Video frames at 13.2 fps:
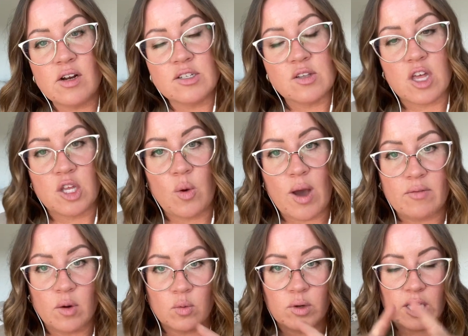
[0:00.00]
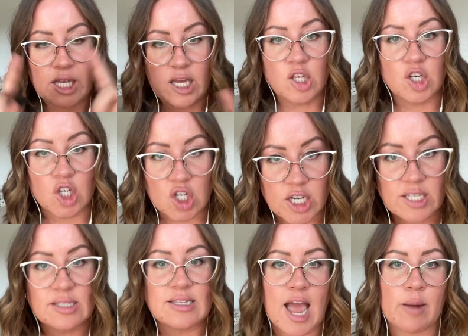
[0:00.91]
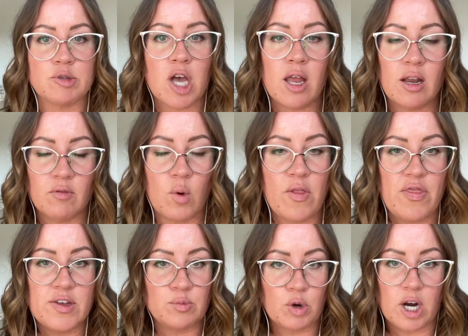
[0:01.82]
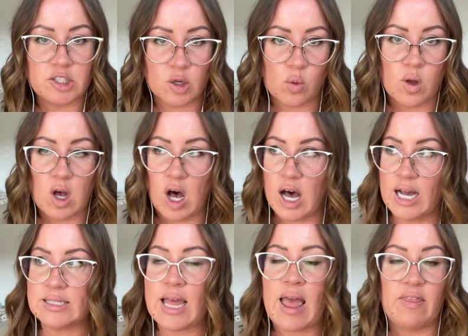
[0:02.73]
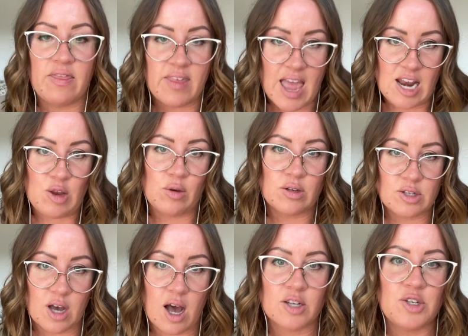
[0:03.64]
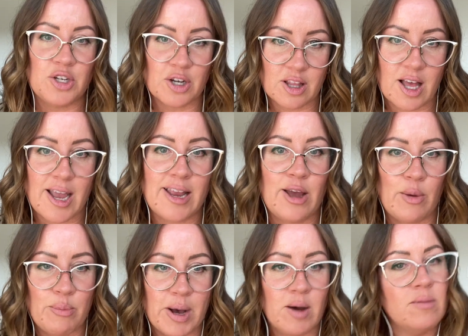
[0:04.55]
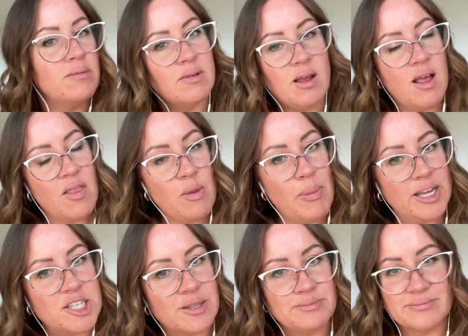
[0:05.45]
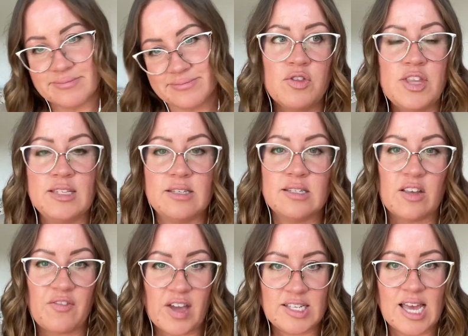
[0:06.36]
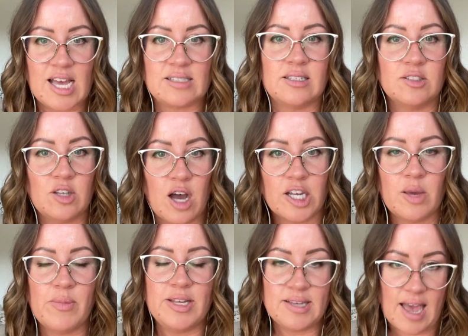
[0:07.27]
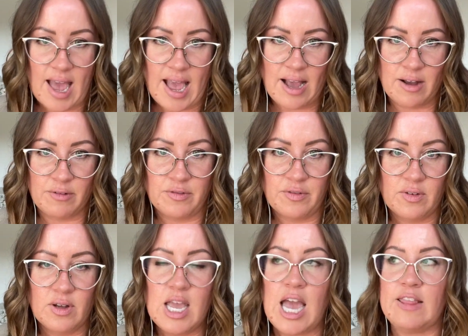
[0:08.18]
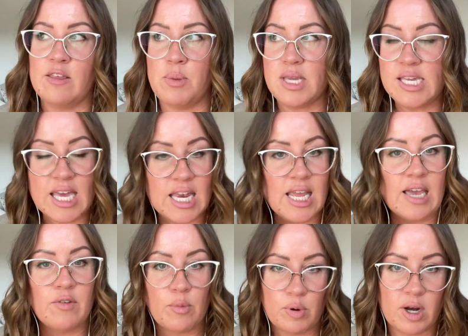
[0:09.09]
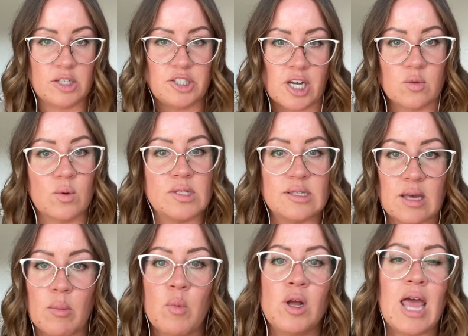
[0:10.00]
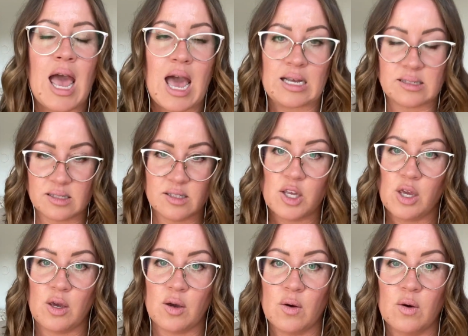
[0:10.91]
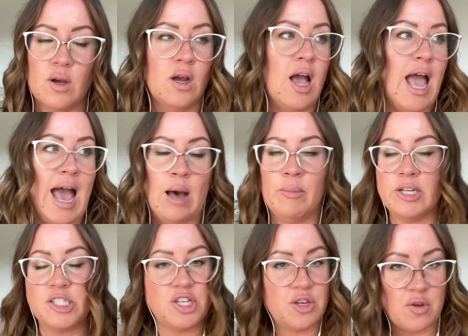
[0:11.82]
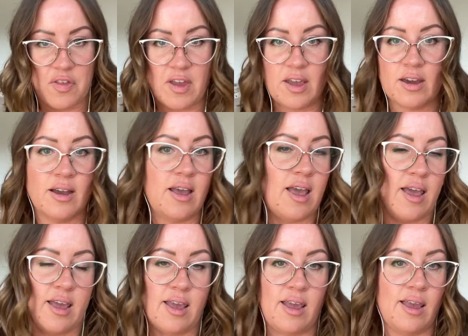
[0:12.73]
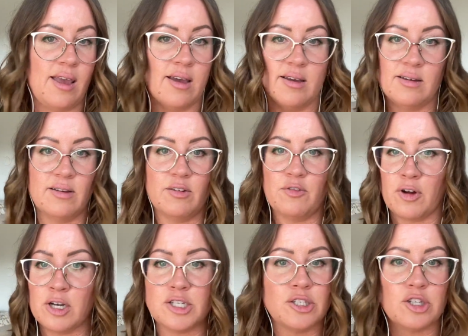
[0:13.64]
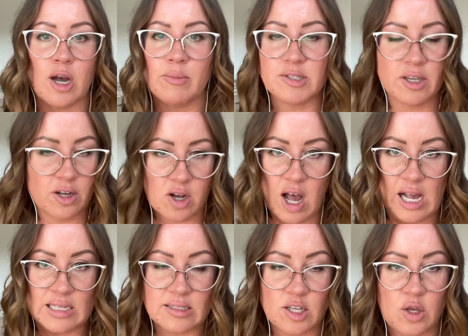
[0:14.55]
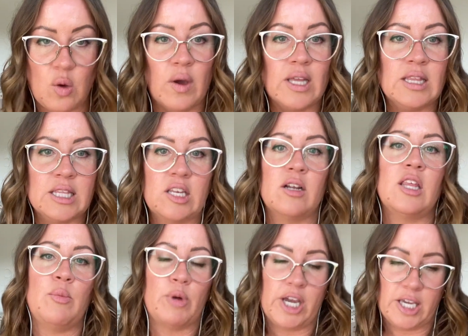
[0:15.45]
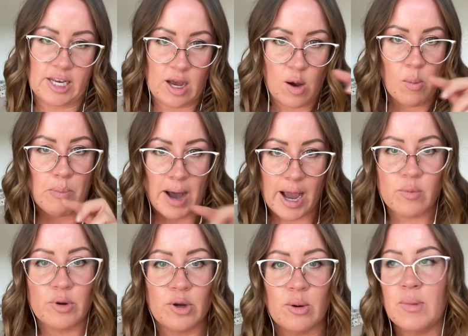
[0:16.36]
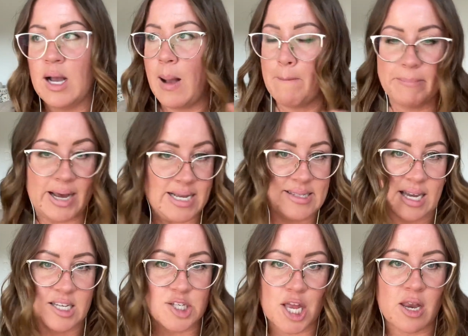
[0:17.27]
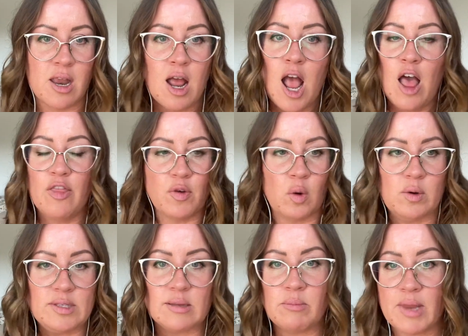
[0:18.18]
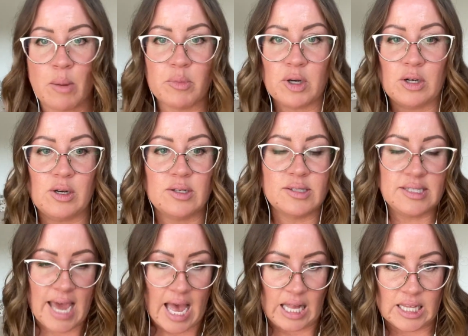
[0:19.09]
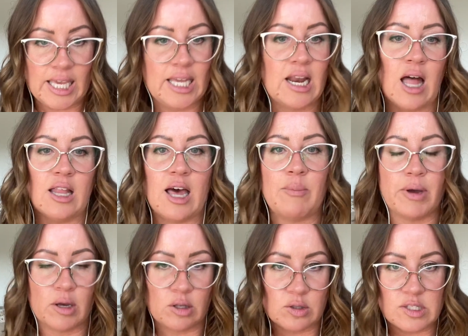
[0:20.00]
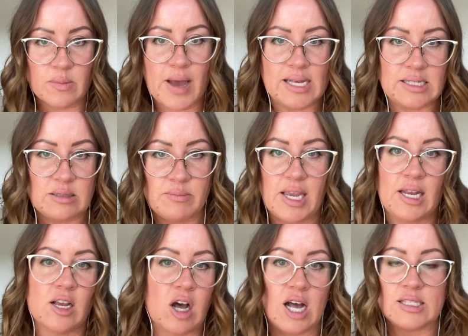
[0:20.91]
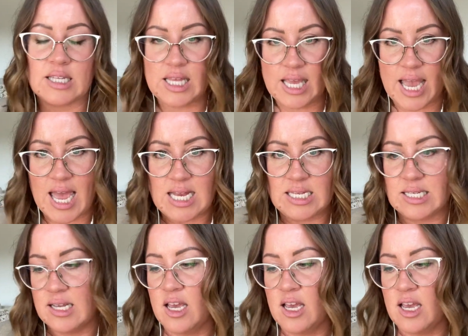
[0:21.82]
so that you have a really good snapshot of what this project will cost, and then you can talk to your client about the budget. This is a fantastic document to have at the beginning of a project when someone asks you, how much do you think a furnishing job is going to cost? You can literally break it out by room, by section, throw in some numbers, tally it all up, include some estimated costs at the end,